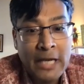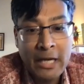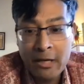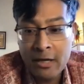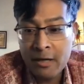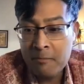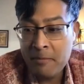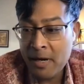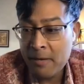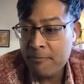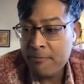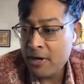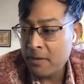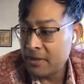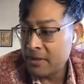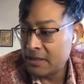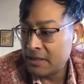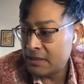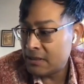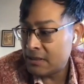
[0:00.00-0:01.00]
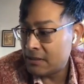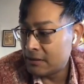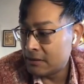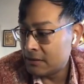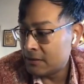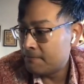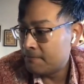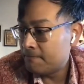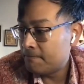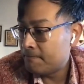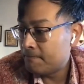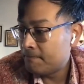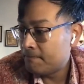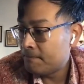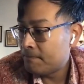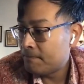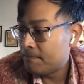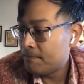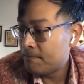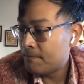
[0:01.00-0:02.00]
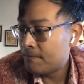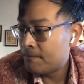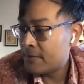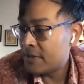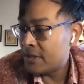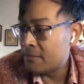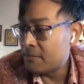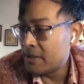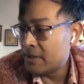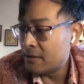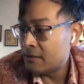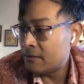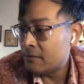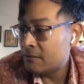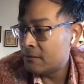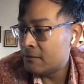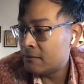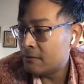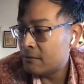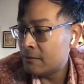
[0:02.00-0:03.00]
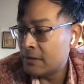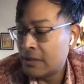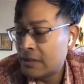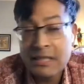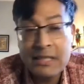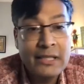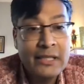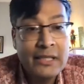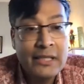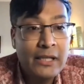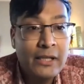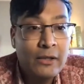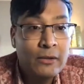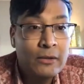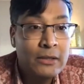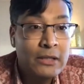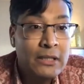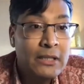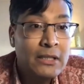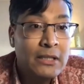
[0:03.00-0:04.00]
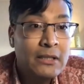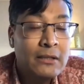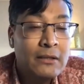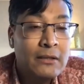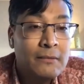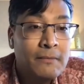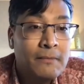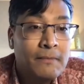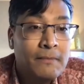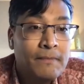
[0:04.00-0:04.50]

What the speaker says: I got my prime minister to meet with the CEOs